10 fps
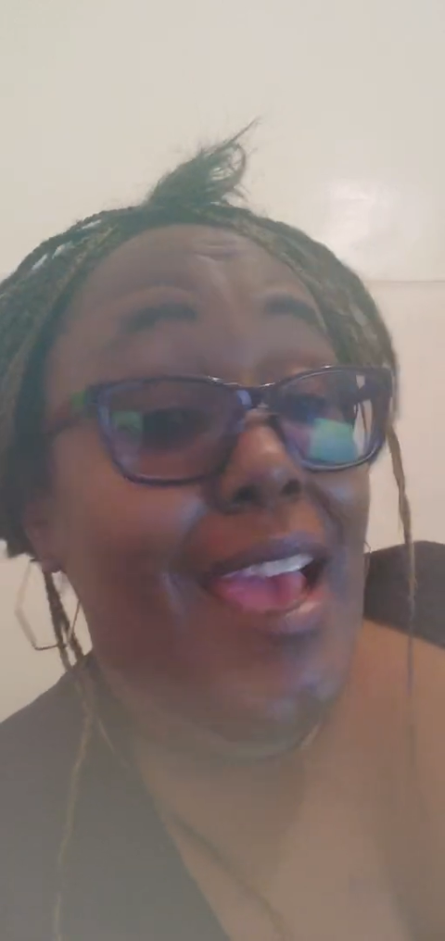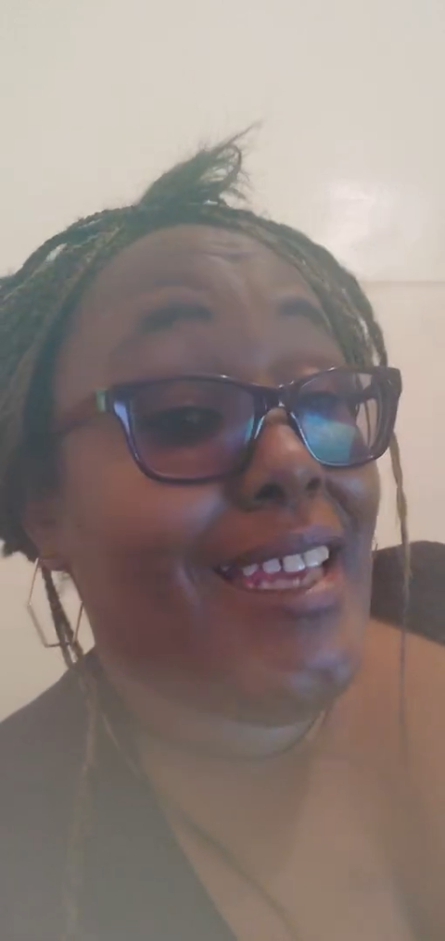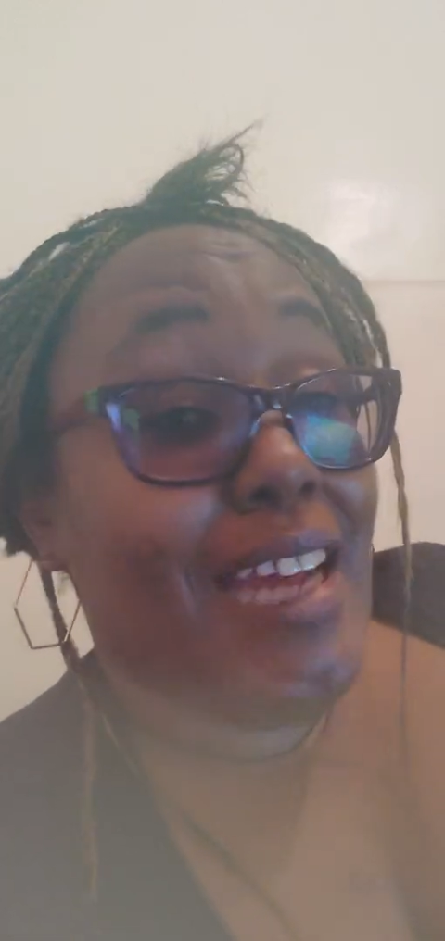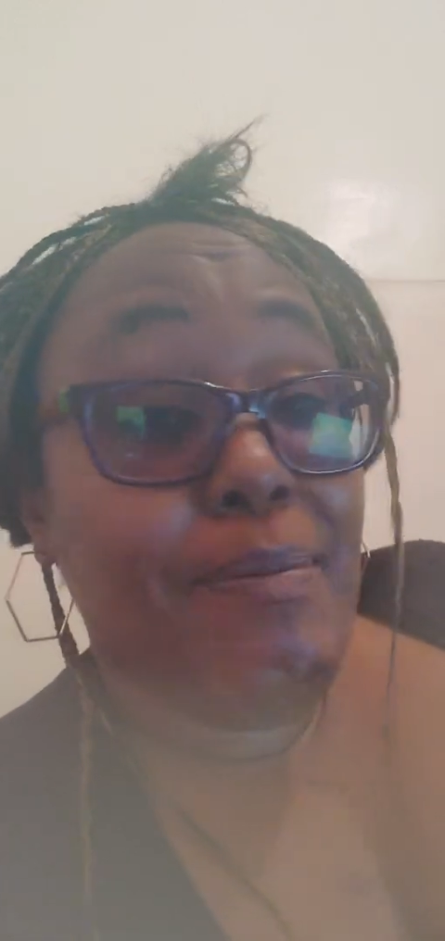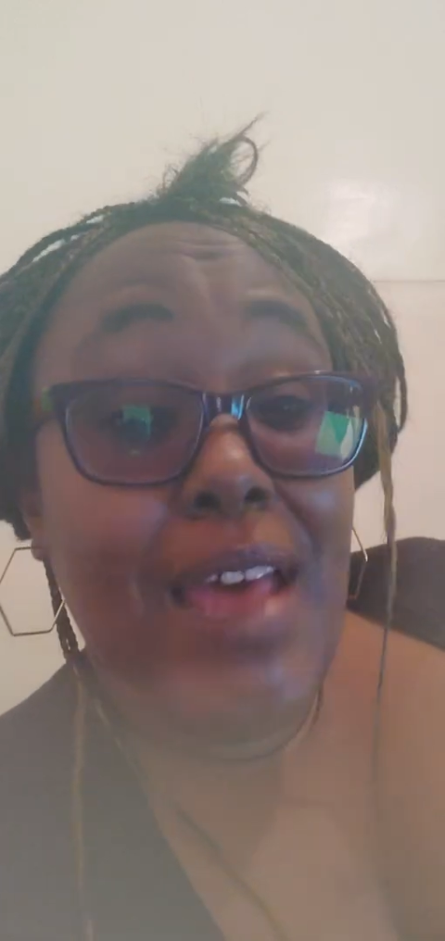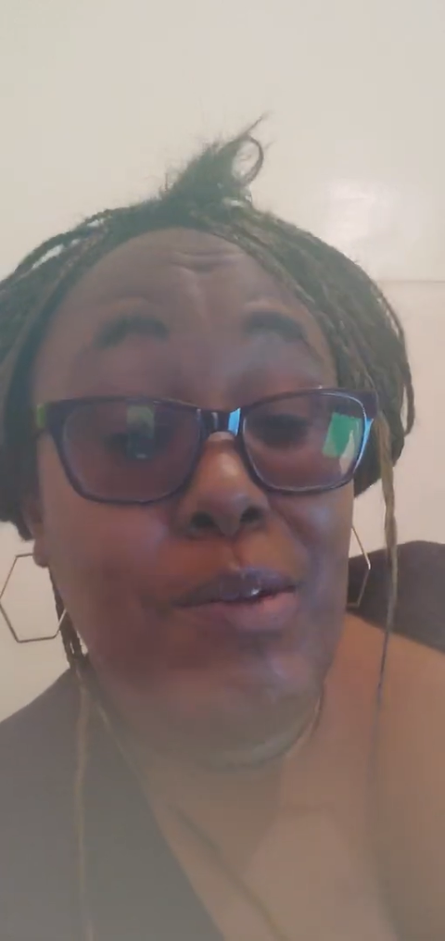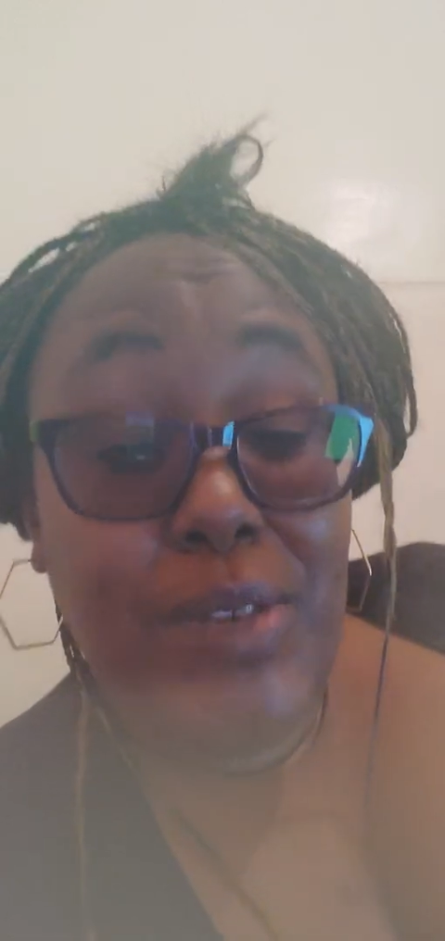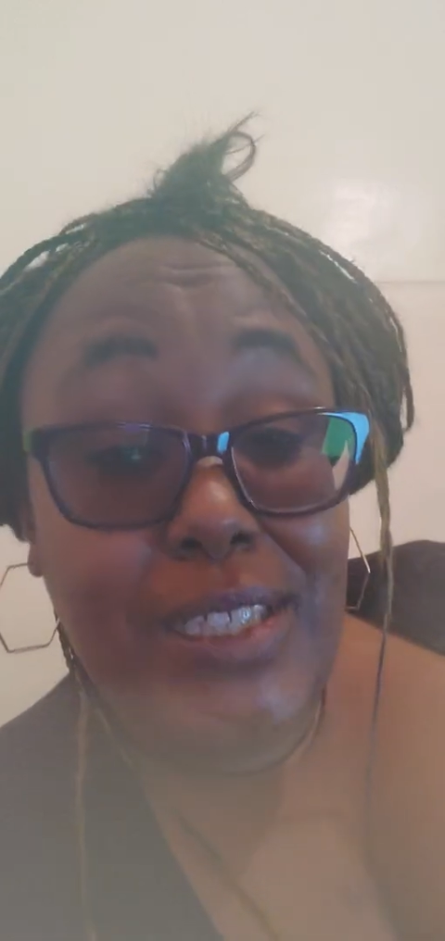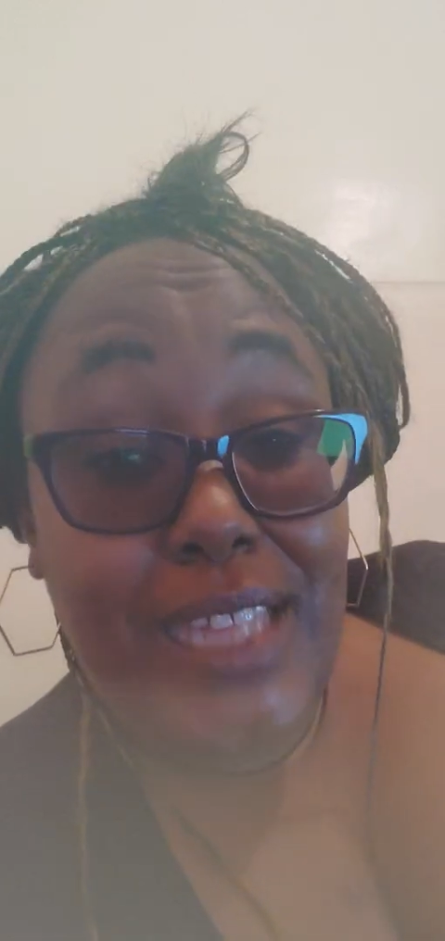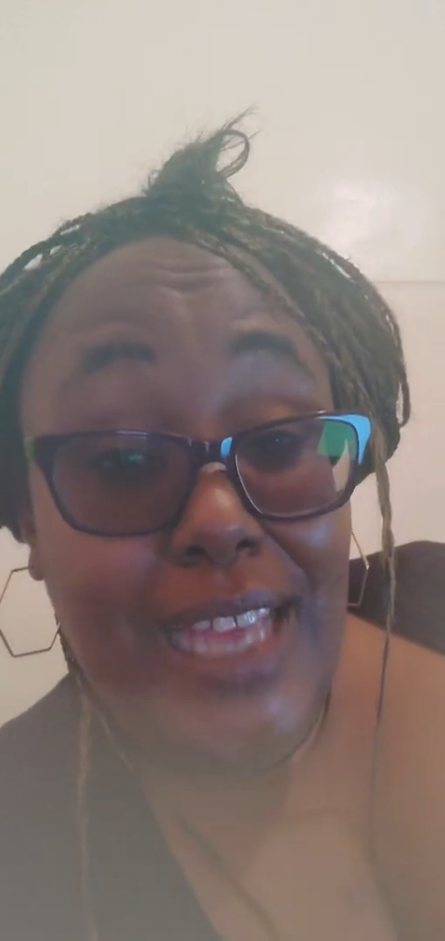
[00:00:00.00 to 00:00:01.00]
And I'm not
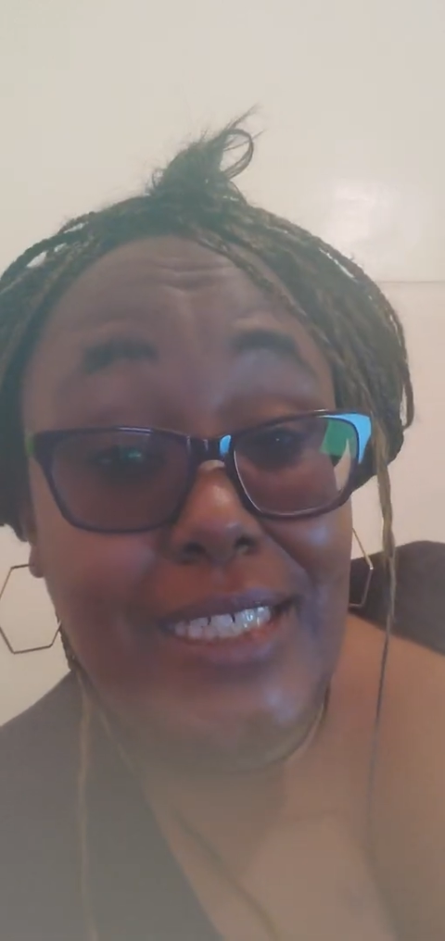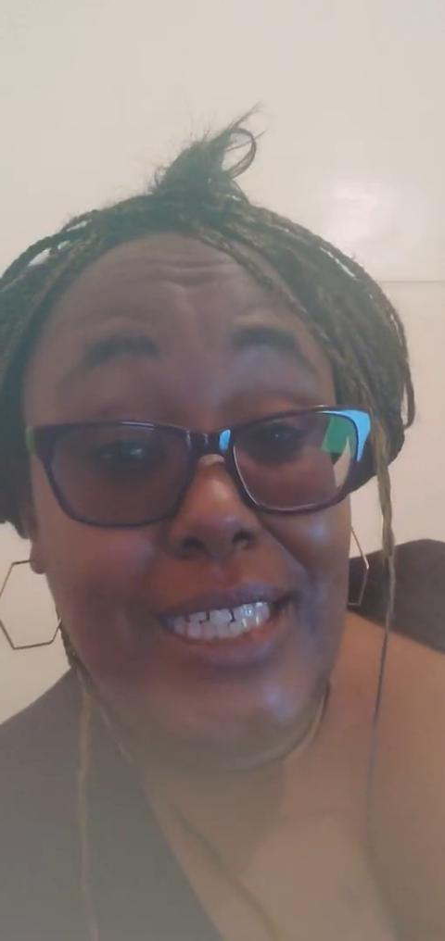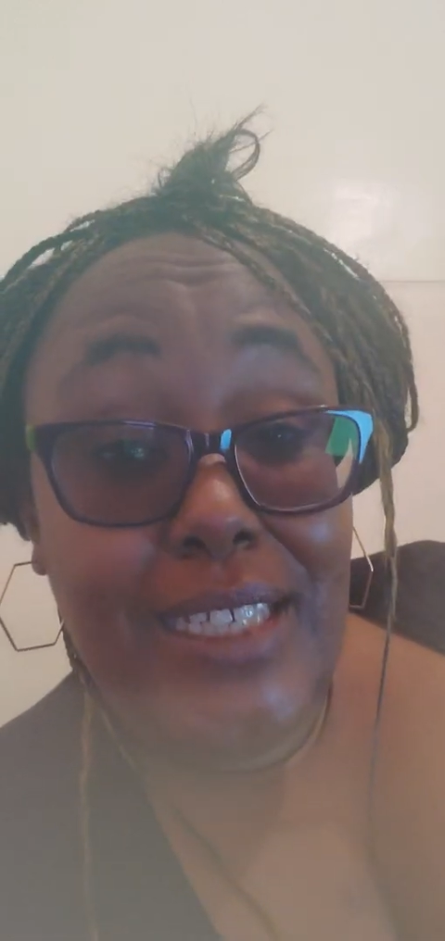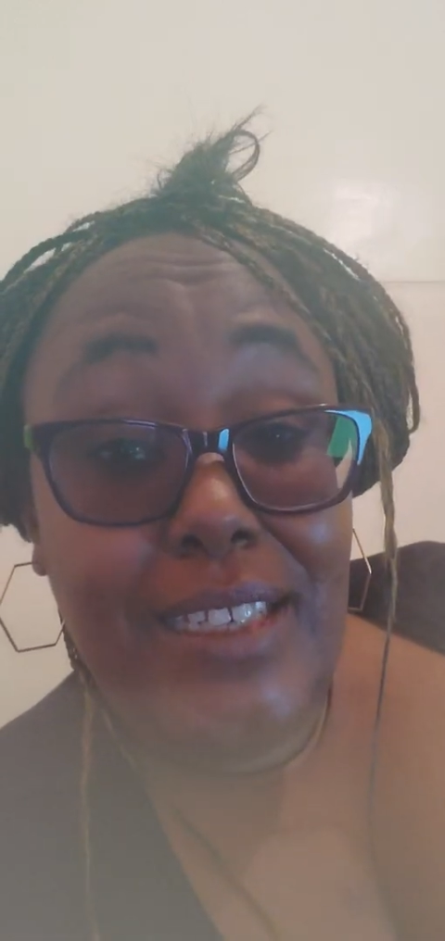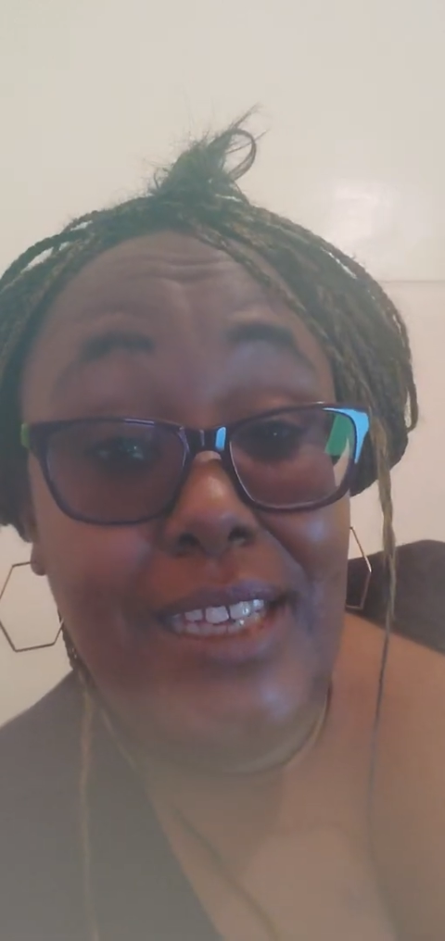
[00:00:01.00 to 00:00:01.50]
with that shit.